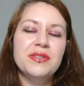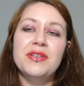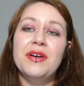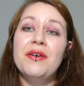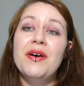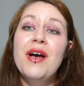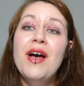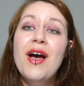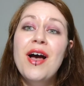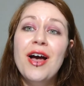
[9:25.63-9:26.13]

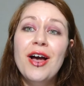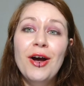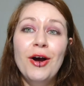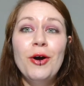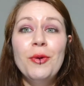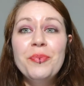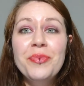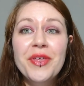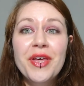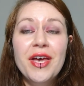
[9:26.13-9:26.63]
So I
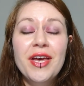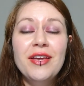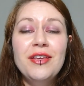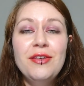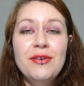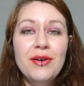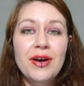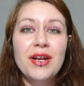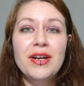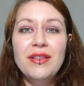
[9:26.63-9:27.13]
hope that
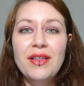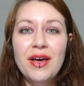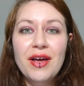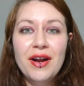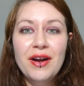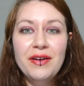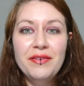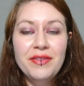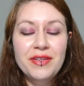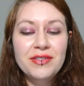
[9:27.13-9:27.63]
you got a lot
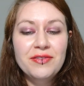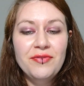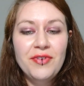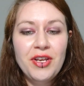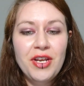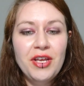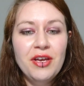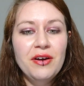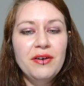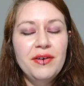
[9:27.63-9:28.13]
out of this
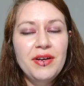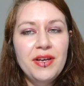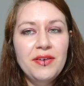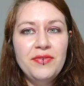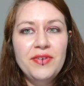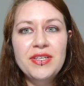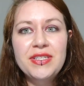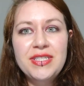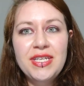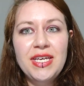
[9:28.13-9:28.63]
video.
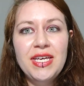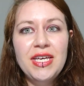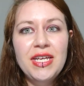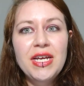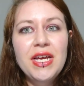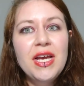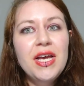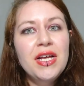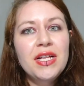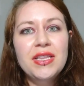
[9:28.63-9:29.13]
If you
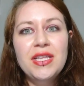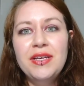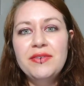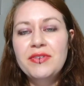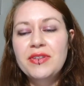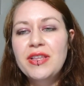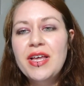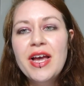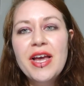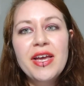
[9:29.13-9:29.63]
did,
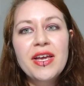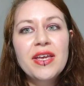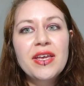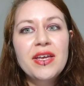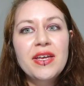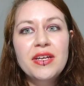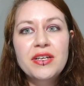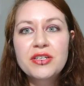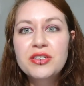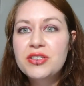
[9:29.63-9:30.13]
leave a
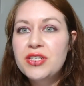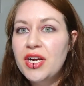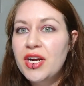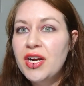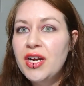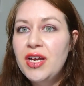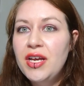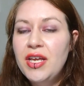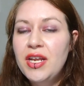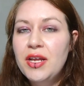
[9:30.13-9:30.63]
like and
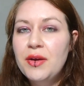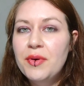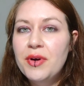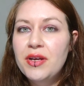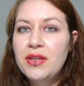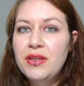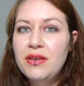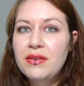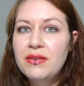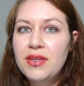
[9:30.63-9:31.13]
share it
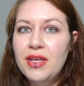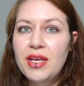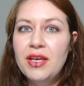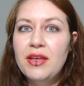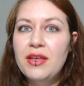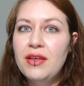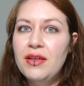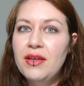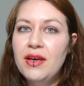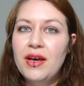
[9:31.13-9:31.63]
anywhere that you
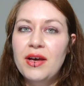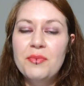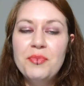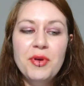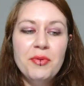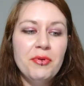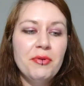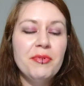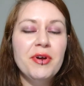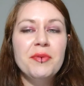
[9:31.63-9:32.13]
think
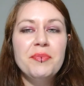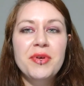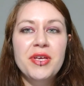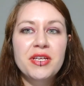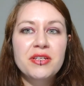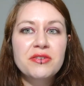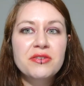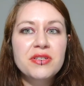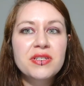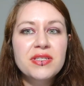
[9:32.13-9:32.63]
people might
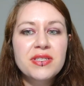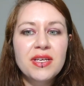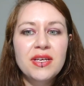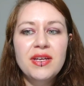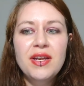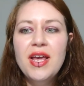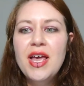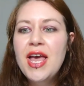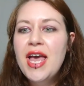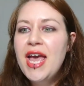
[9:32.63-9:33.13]
be
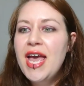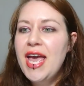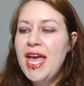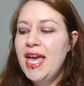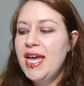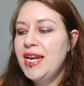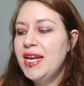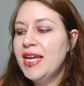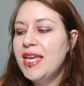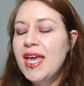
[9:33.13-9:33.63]
interested.
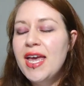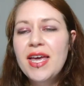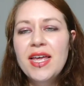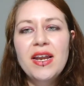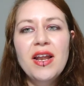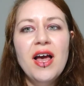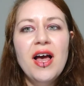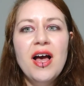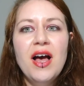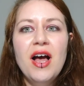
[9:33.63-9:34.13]
And
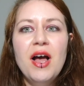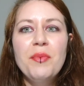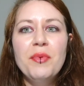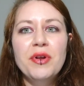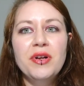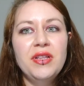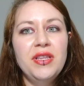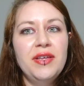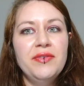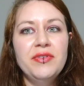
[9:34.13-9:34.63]
again, I'm
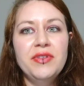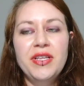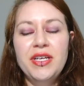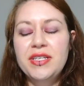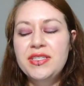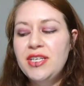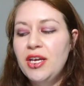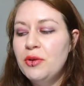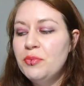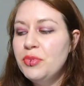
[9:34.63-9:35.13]
going to leave a
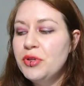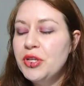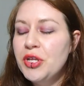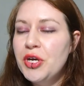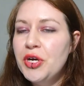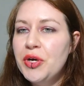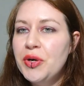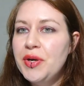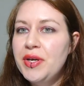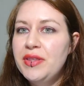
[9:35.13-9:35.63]
link down
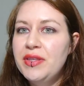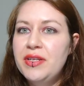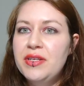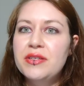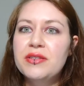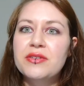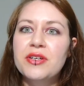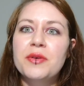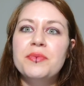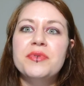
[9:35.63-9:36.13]
below in the
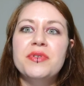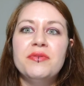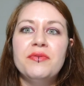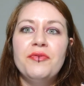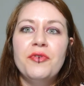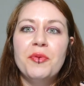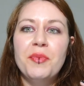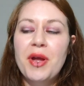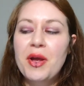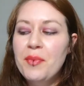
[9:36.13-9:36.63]
description
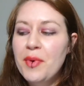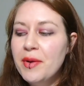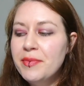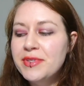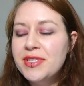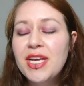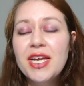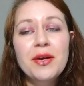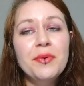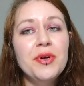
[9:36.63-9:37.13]
for my
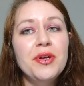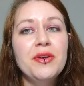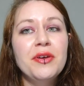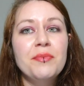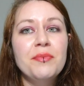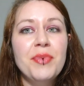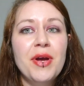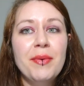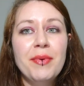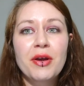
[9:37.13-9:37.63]
website where you
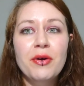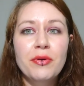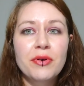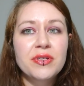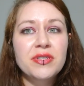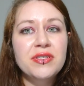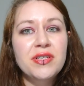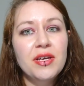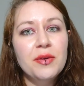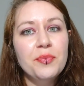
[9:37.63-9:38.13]
can buy my
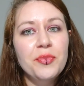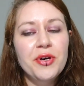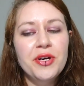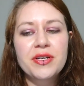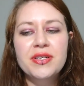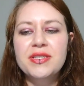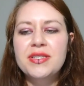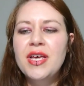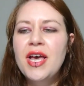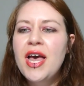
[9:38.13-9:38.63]
Corn Snake
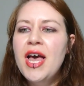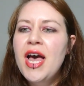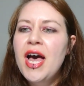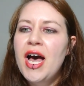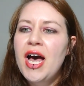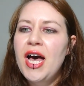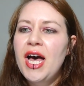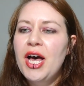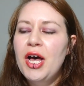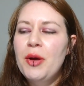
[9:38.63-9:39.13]
books.
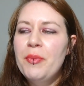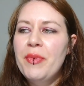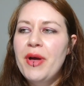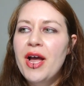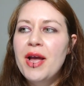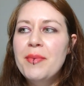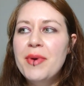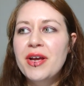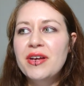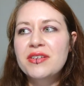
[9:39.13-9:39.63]
I'm
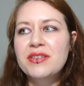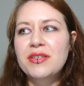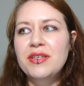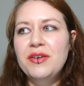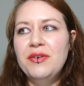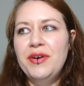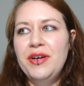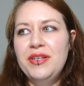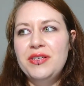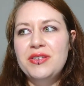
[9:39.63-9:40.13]

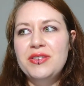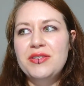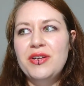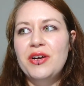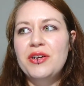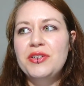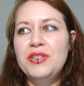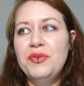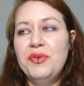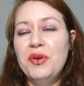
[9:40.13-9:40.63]
actually going to
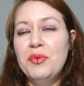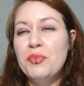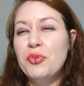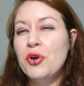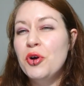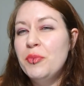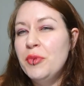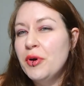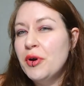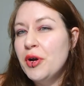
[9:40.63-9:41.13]
start doing
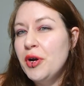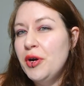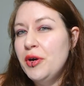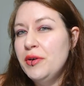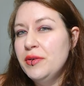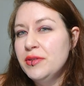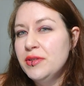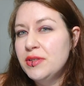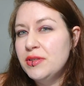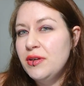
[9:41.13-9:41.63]
promo
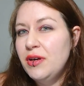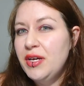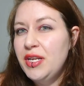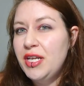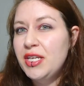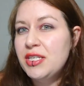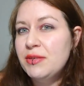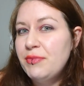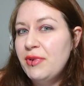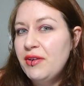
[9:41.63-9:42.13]
codes
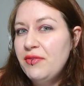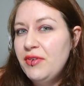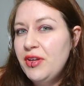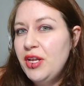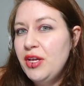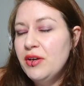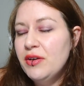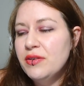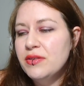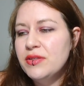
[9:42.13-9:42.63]
on each of my
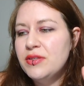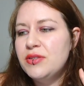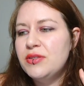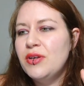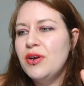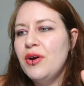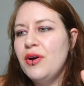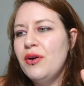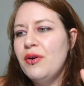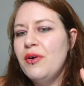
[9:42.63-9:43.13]
videos,
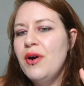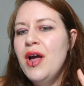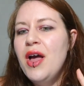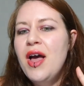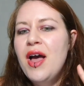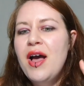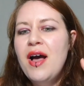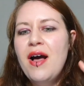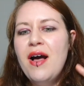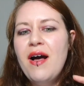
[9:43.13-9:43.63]
so
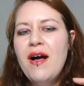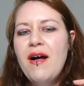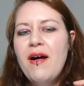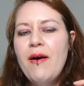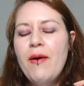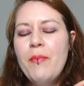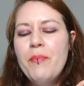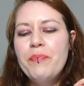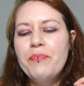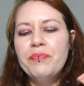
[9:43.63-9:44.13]

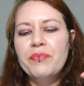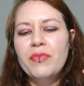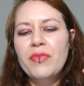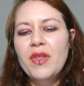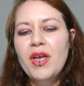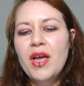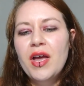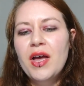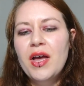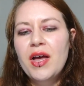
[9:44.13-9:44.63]

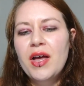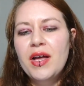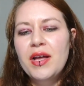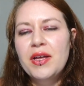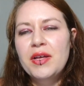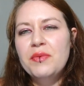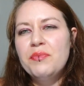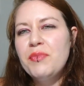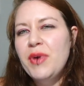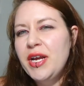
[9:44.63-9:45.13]

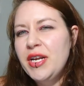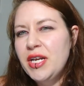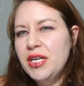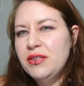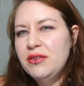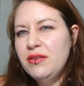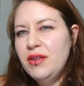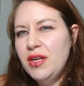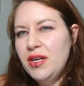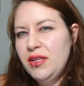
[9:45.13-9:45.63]
I might
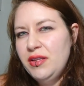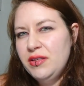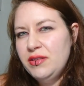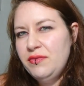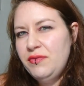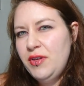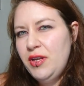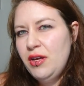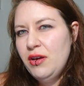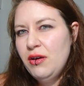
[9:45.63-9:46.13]
not do that in
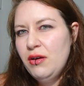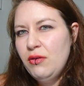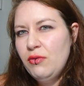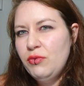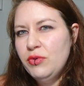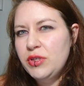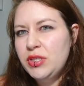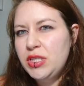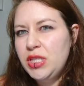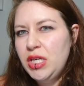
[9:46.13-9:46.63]
this video,
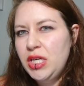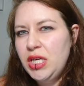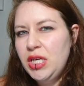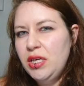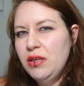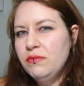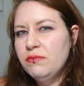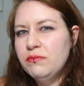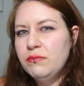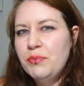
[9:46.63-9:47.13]
we'll
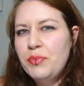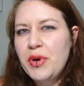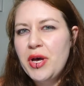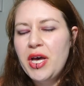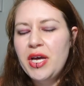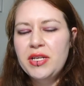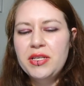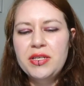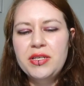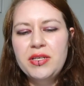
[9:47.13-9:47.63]
see,
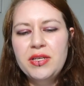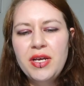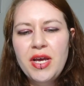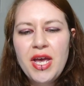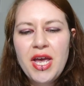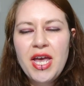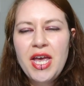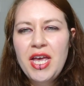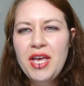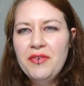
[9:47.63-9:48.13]
but
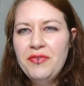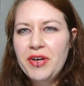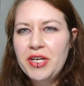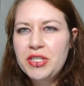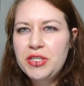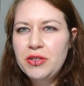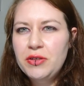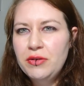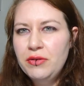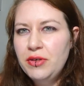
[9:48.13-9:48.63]
if
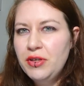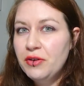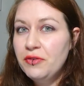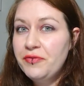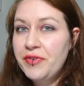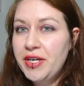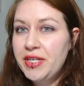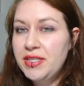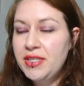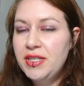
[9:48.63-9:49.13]
I do,
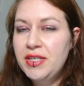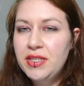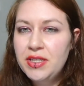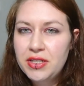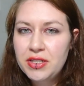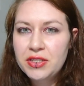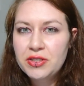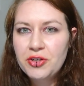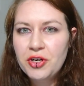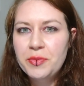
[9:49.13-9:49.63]
you'll find it in
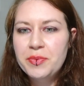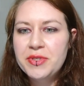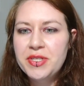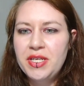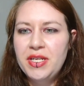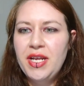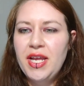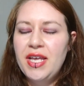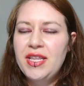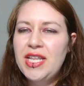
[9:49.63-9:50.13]
the
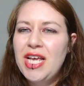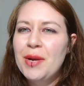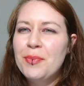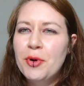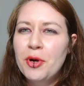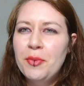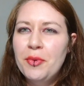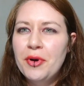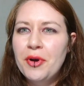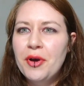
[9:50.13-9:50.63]
description, and
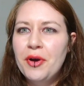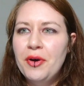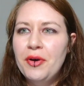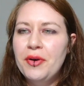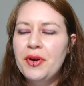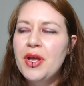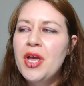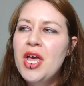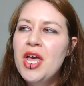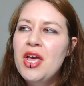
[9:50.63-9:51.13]
that promo
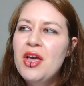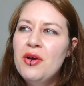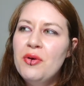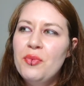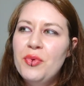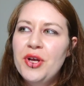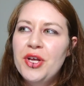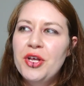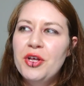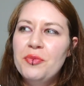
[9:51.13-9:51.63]
code
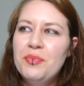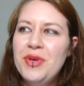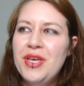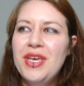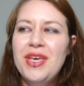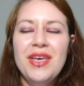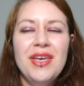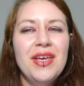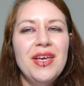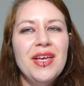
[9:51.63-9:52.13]
will
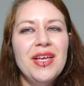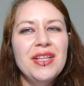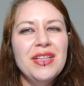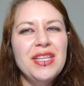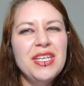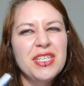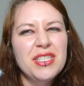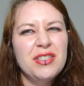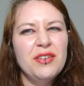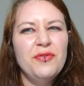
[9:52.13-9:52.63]
be
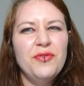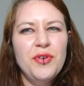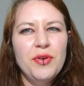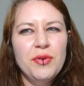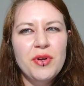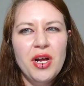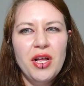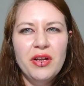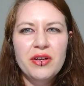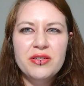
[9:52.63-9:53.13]
at least a
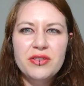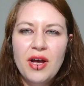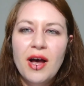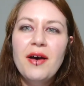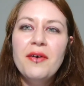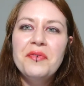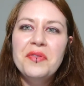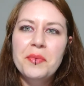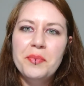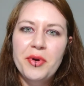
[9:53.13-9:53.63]
few dollars
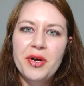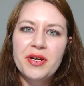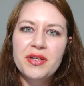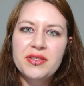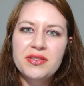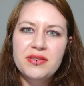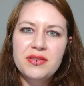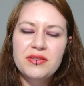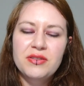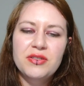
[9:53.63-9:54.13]
off the
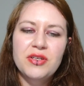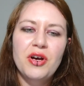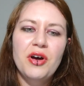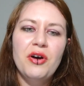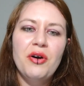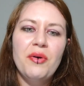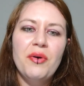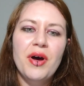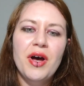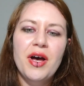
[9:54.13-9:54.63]
books.
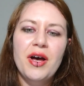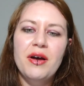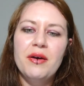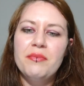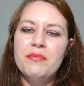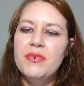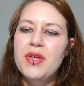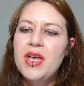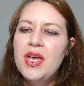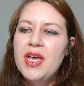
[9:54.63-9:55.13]

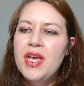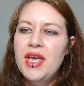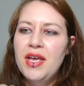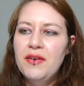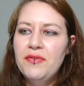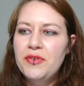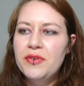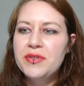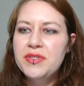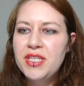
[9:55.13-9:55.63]
So
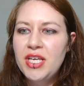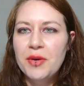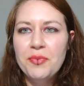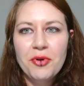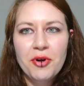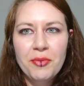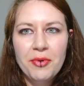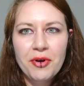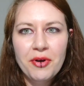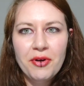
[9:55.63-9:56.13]
if you see a
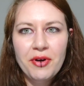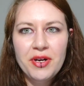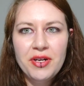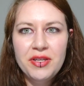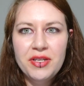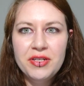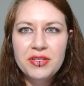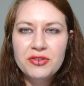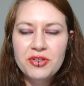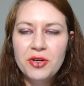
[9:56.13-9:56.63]
promo code
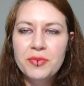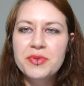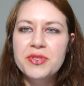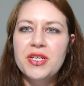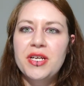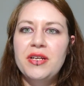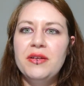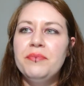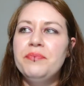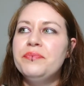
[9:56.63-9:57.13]
in the
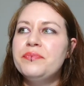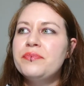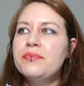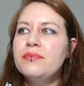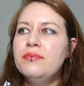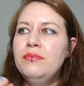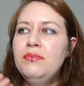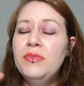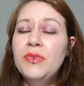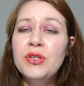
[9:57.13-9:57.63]
description,
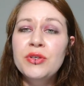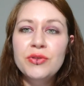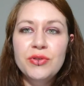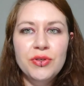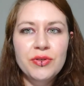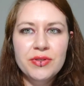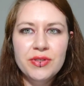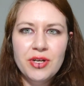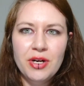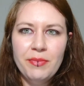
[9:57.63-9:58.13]

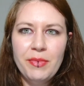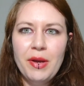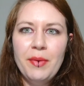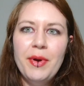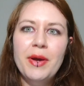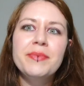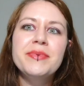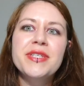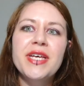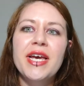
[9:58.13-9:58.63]
use it on my
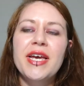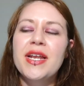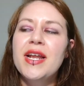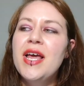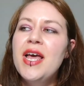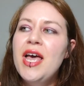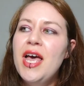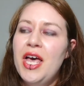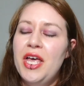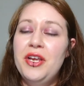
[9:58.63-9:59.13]

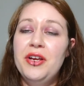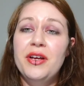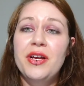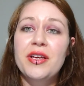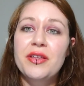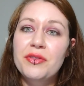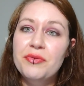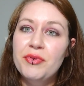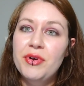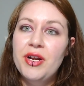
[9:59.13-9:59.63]
website, and you'll
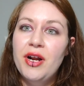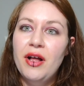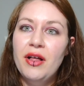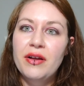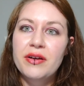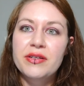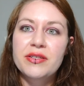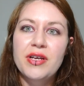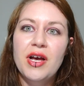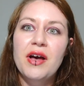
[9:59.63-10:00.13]
get
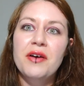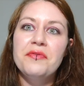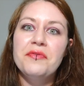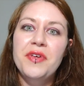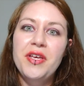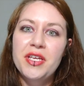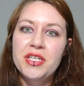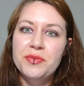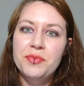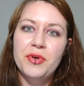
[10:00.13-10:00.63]
$3
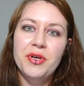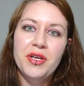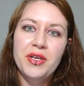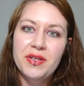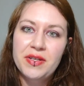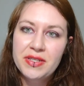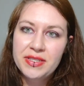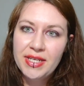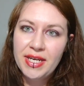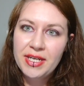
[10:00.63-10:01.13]
off each
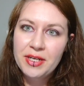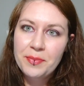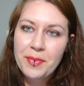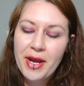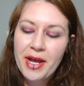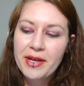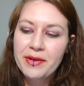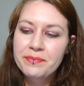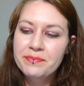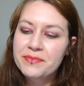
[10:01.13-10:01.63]
book you decide to
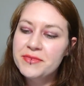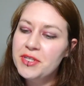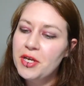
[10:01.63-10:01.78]
buy.